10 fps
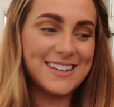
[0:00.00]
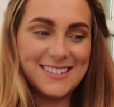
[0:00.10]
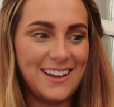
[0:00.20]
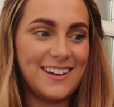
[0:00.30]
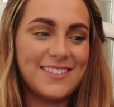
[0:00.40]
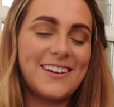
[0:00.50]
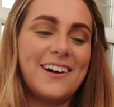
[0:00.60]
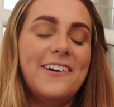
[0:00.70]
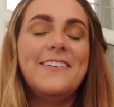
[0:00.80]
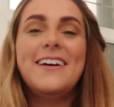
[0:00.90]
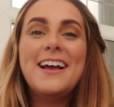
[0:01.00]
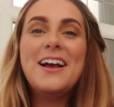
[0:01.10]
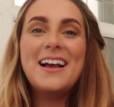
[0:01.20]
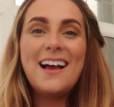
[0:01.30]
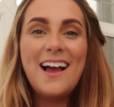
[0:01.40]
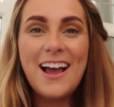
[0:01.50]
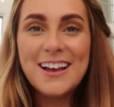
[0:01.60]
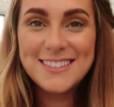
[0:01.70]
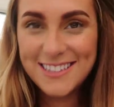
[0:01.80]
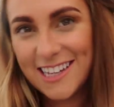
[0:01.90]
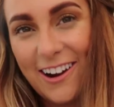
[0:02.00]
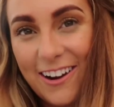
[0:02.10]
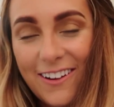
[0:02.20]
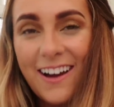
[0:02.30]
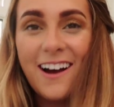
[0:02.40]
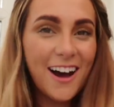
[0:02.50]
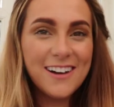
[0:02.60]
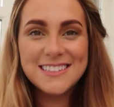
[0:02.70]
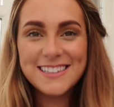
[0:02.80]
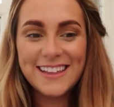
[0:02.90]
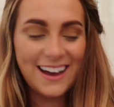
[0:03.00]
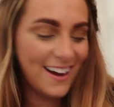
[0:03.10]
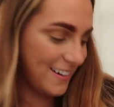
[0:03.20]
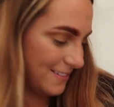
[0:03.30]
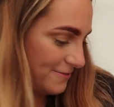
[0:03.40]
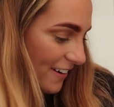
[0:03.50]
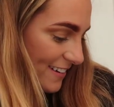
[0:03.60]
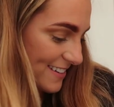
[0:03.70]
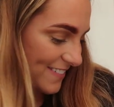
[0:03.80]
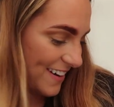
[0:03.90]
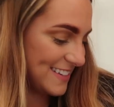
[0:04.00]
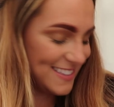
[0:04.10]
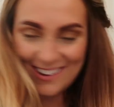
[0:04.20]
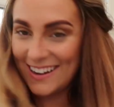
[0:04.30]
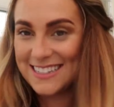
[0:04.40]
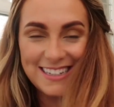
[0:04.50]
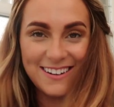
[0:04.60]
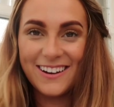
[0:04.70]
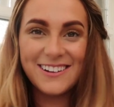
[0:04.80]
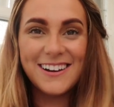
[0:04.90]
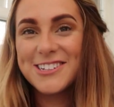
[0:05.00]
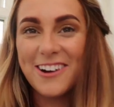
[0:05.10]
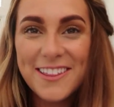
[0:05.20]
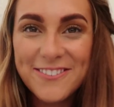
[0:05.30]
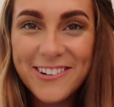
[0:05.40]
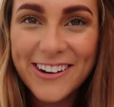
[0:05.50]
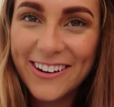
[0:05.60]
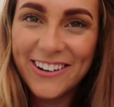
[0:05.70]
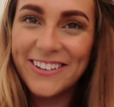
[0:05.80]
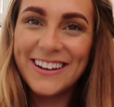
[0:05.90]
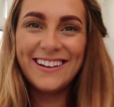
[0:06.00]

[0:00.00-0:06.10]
That's like the goal. So, after that, I'm very, very excited. I'm going to go and try them all on.